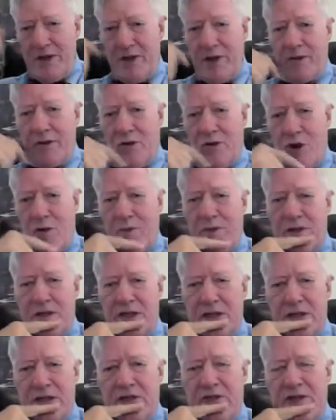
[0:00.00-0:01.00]
corpus
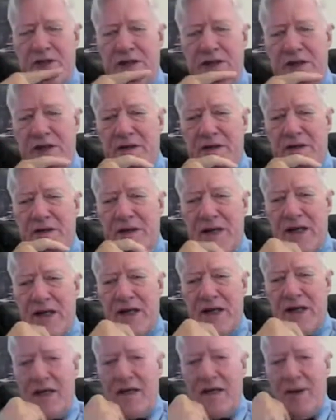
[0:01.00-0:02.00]
of the
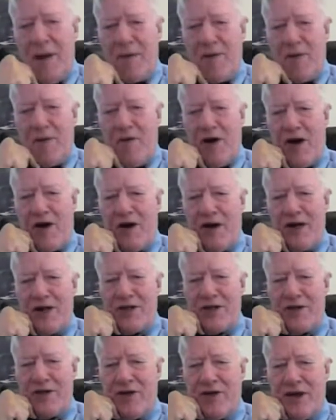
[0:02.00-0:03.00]
Pepper Foundation
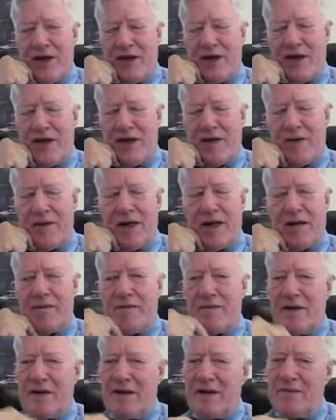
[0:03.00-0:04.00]
at that time.
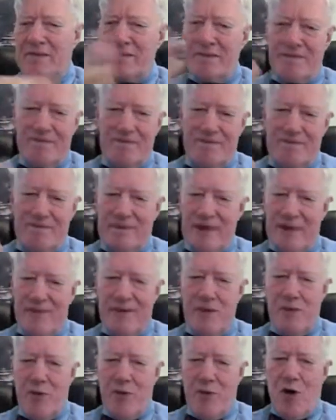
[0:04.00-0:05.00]
I may be
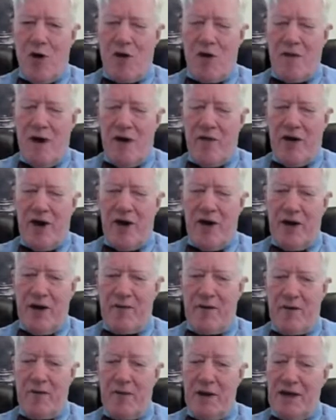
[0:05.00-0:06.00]
wrong about that number,
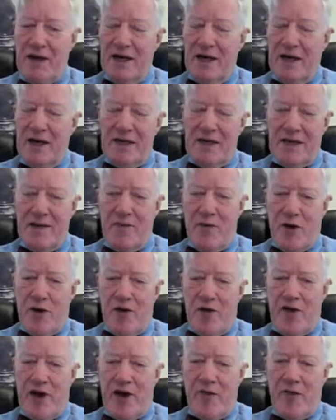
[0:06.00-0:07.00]
but somewhere in
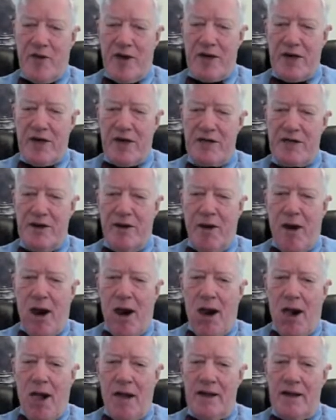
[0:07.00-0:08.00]
that range.
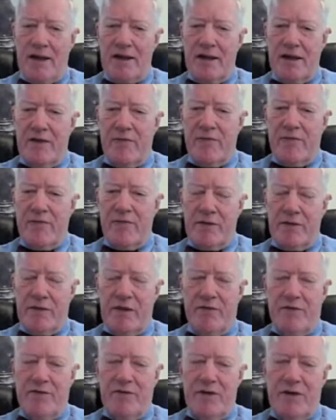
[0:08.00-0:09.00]
And if
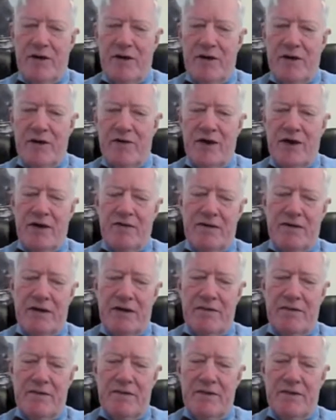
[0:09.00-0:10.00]
that
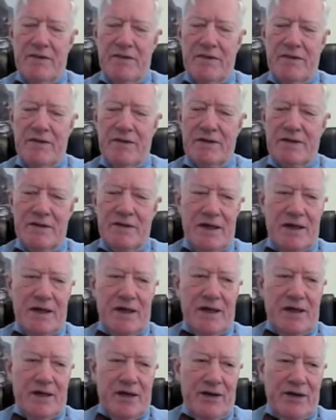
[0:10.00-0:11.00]
was
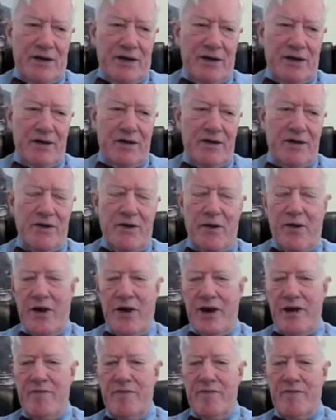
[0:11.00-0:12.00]

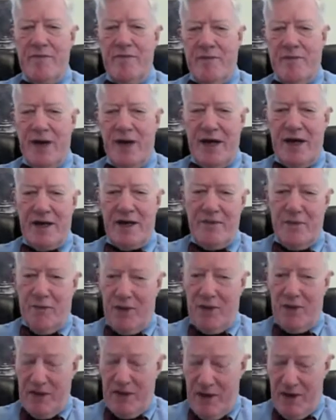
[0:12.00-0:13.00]
donated, we had to
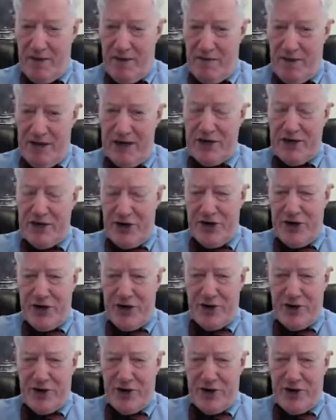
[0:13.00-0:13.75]
really then engineer